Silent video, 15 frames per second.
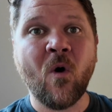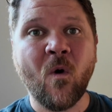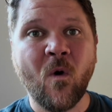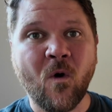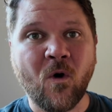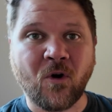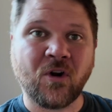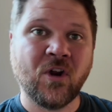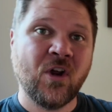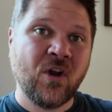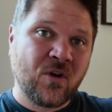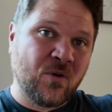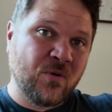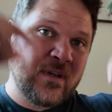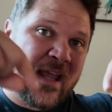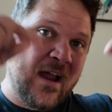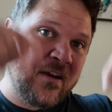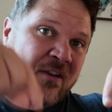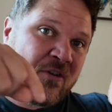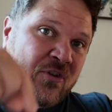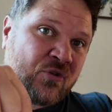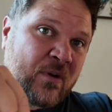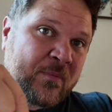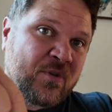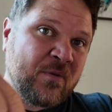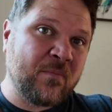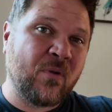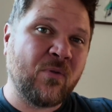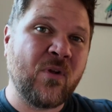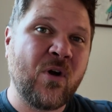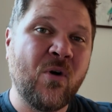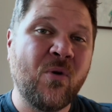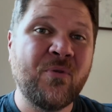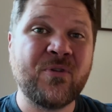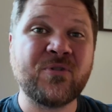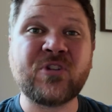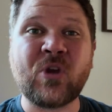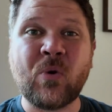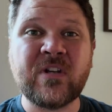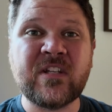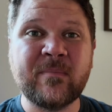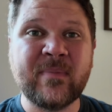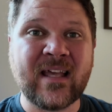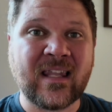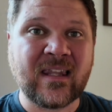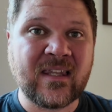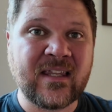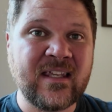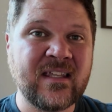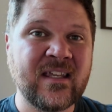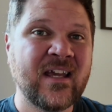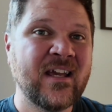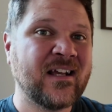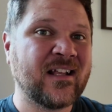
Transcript: Or go down in the description below. There's going to be a link.